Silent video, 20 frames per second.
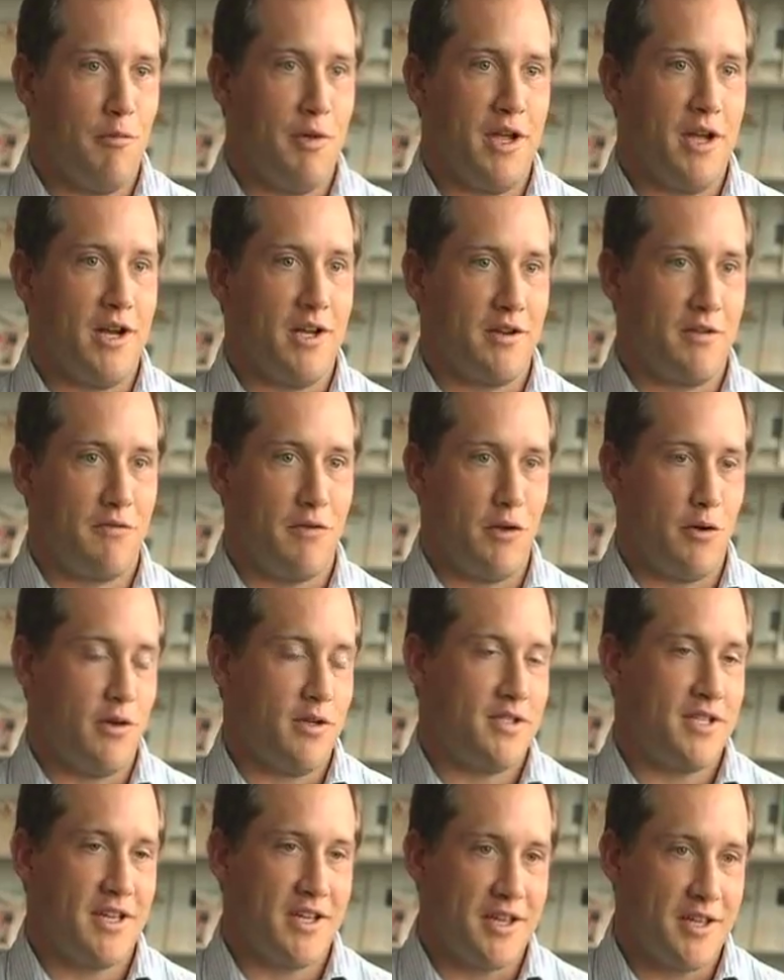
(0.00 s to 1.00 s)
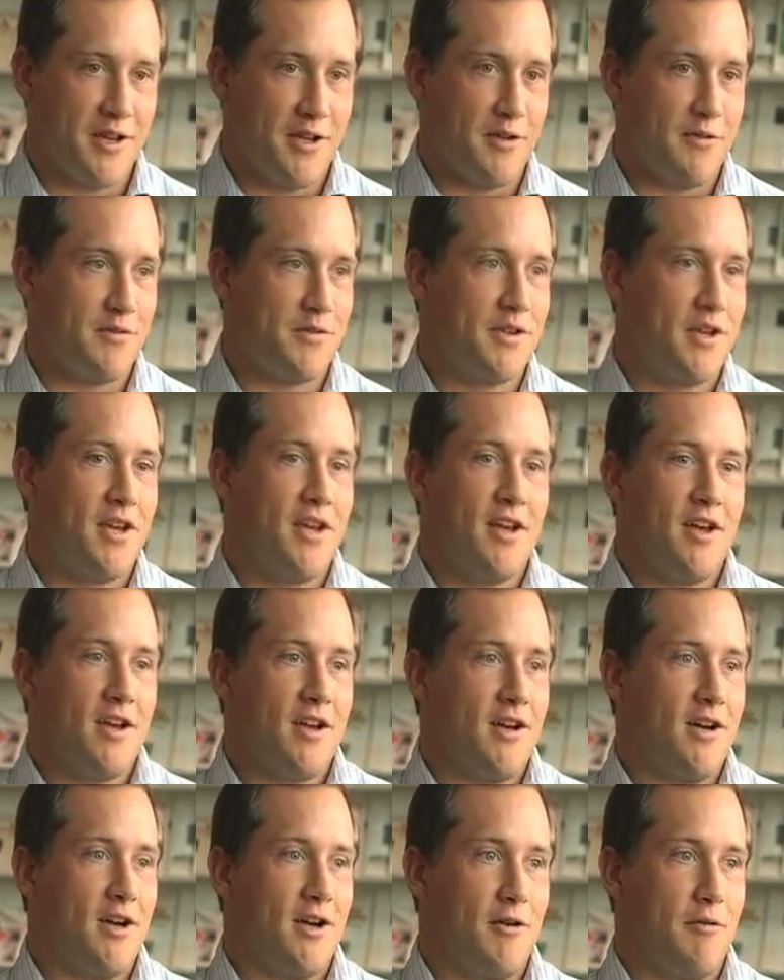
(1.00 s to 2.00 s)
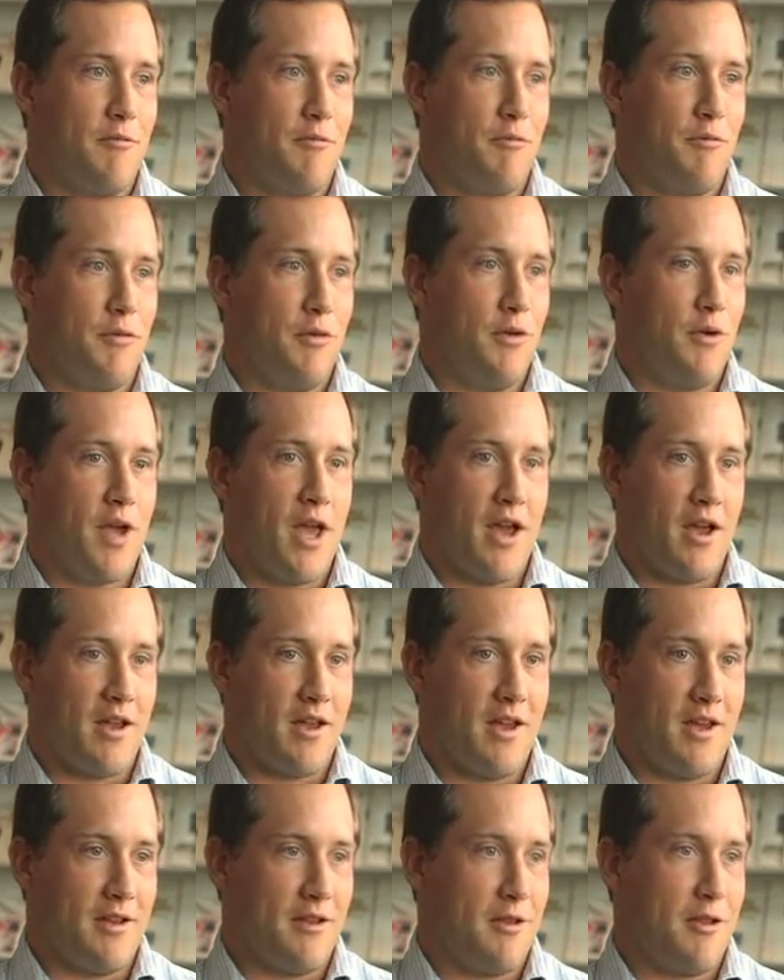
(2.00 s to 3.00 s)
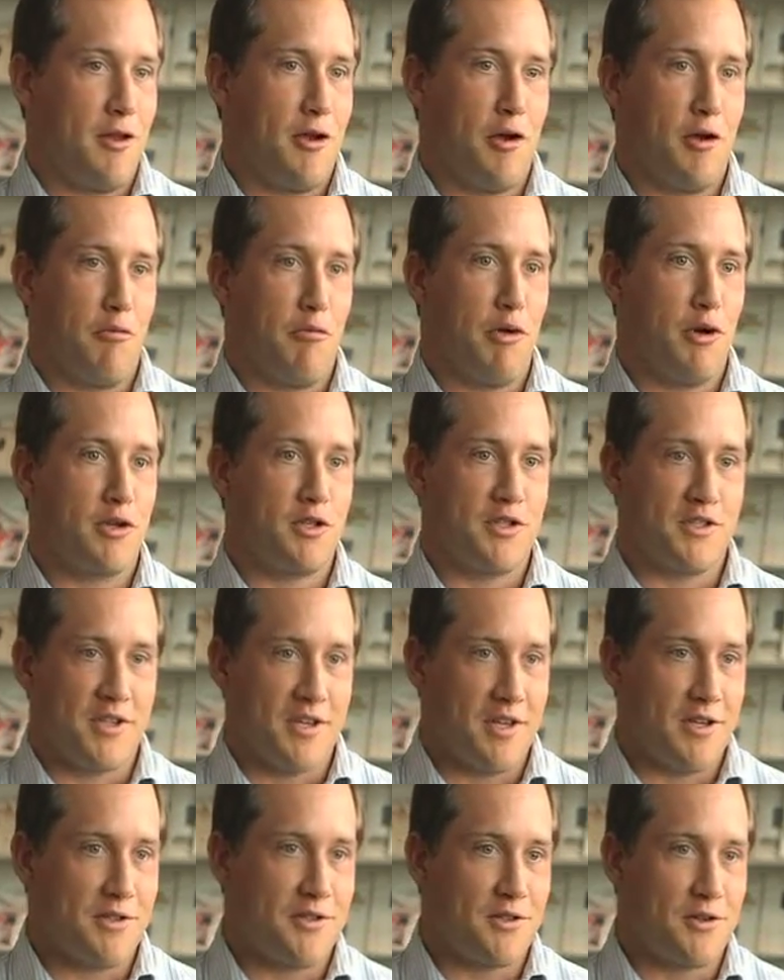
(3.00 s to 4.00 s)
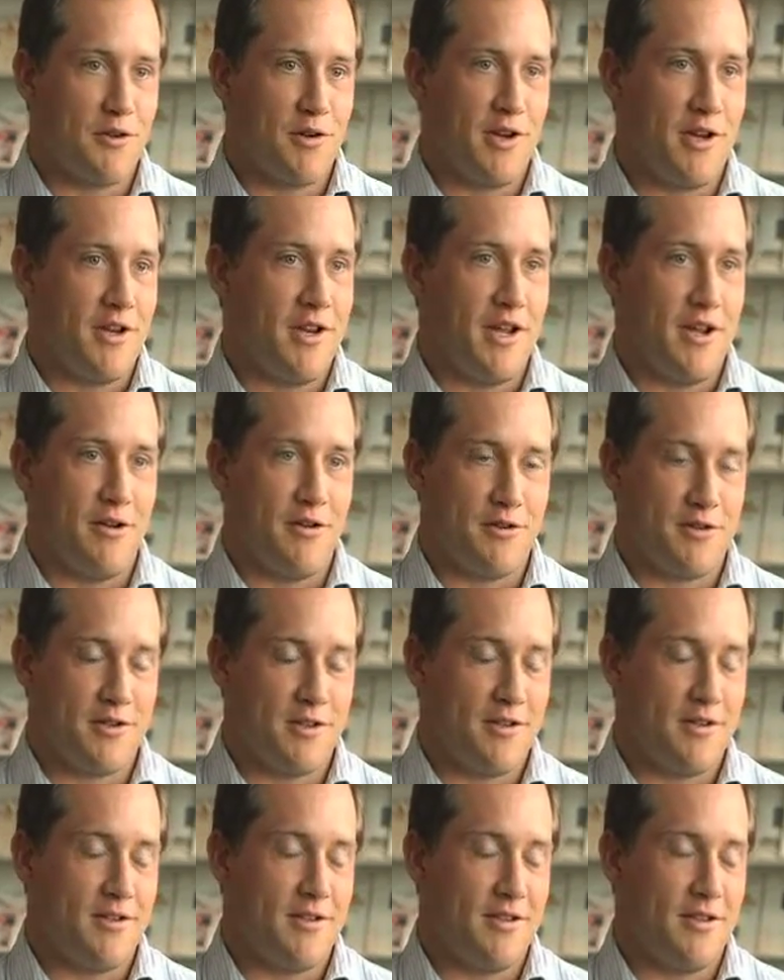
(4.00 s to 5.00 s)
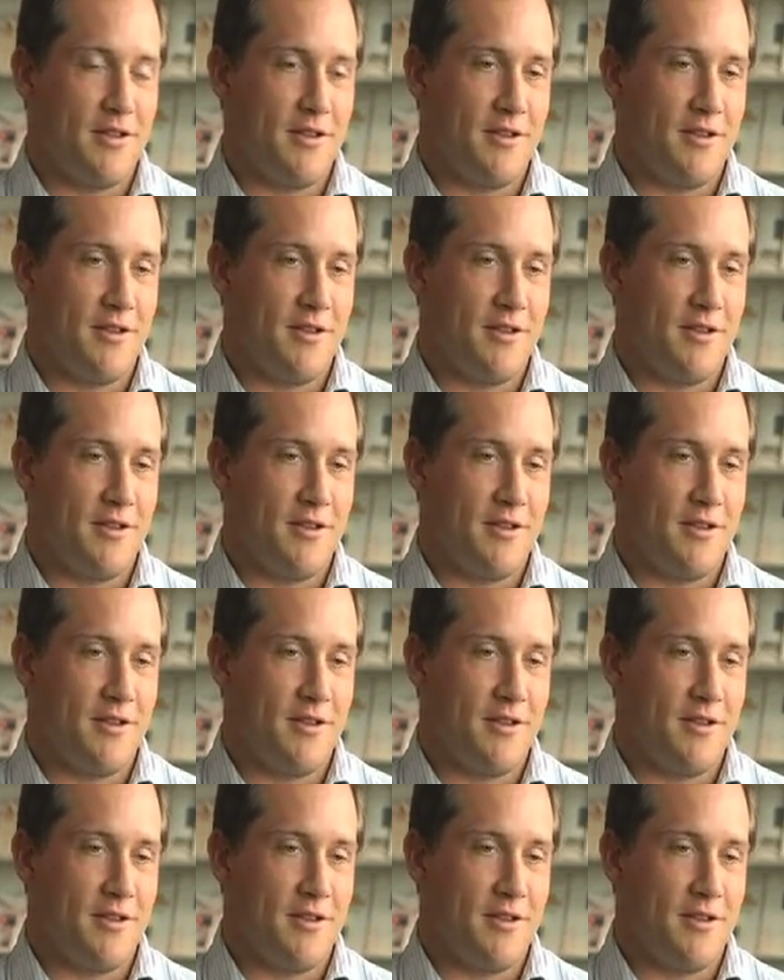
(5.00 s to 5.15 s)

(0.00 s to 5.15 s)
beyond a few executives. You can't get their purchasing history down to